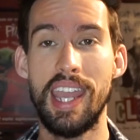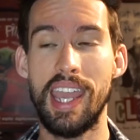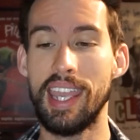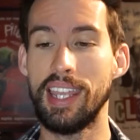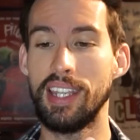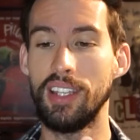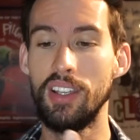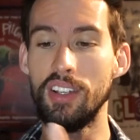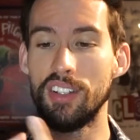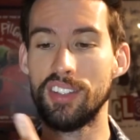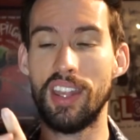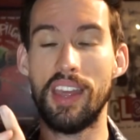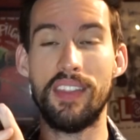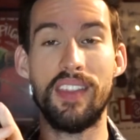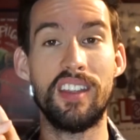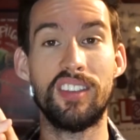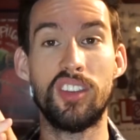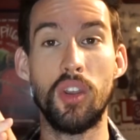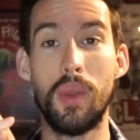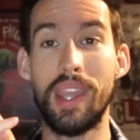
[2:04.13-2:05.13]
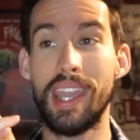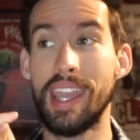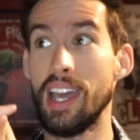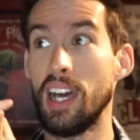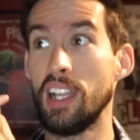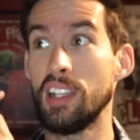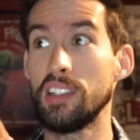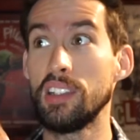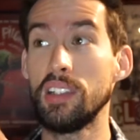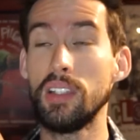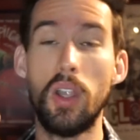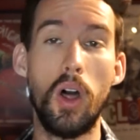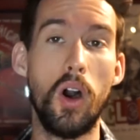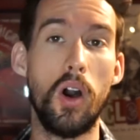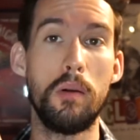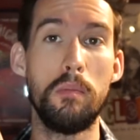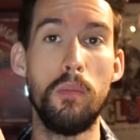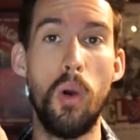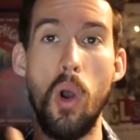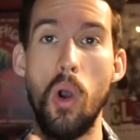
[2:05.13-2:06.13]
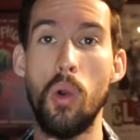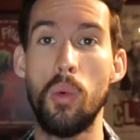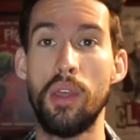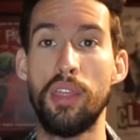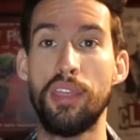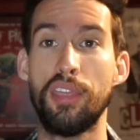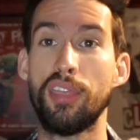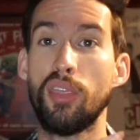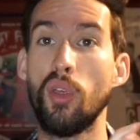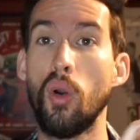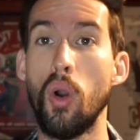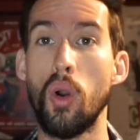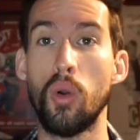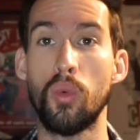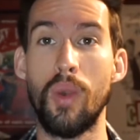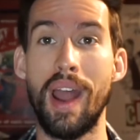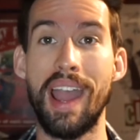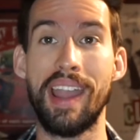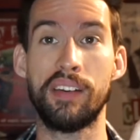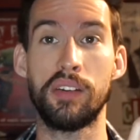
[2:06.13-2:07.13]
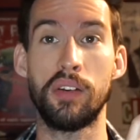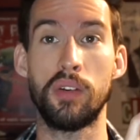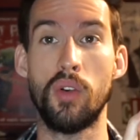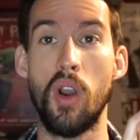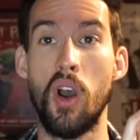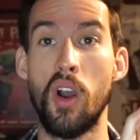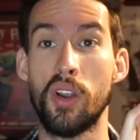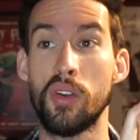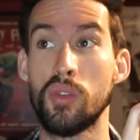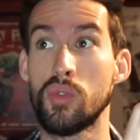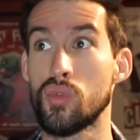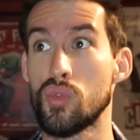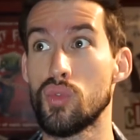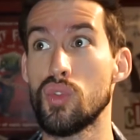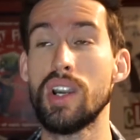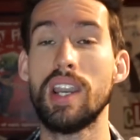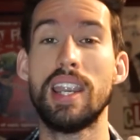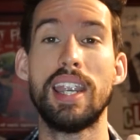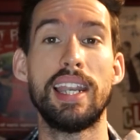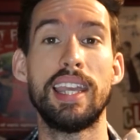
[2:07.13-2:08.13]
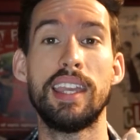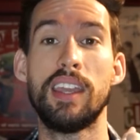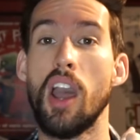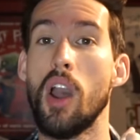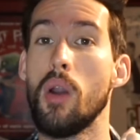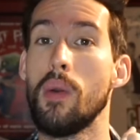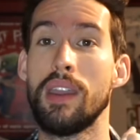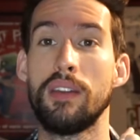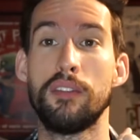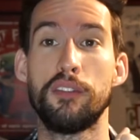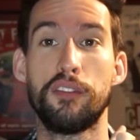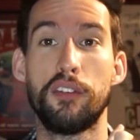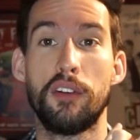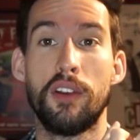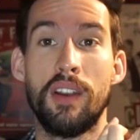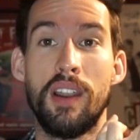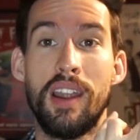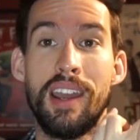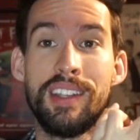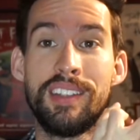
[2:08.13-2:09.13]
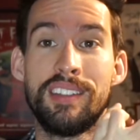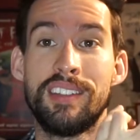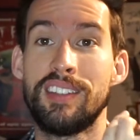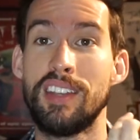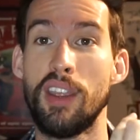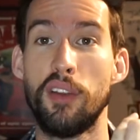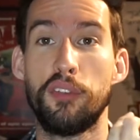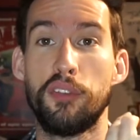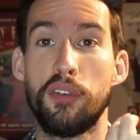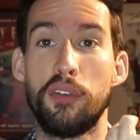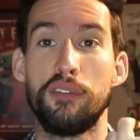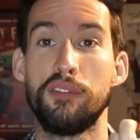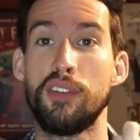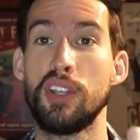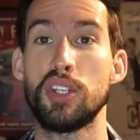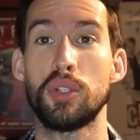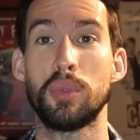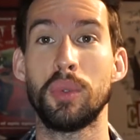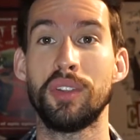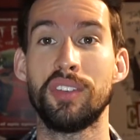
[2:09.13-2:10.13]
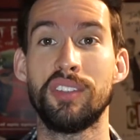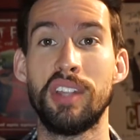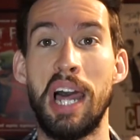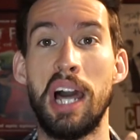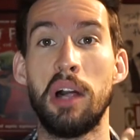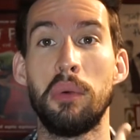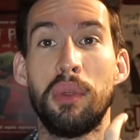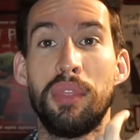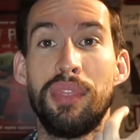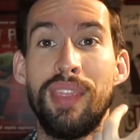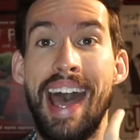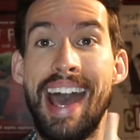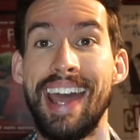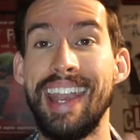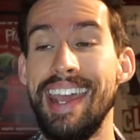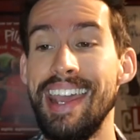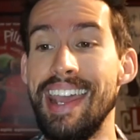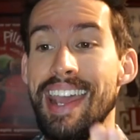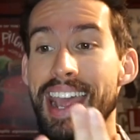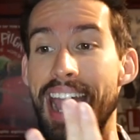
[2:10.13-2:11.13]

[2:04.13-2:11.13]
It looks like they're doing it a lot more with Thor Ragnarok and really going for a different visual style with that.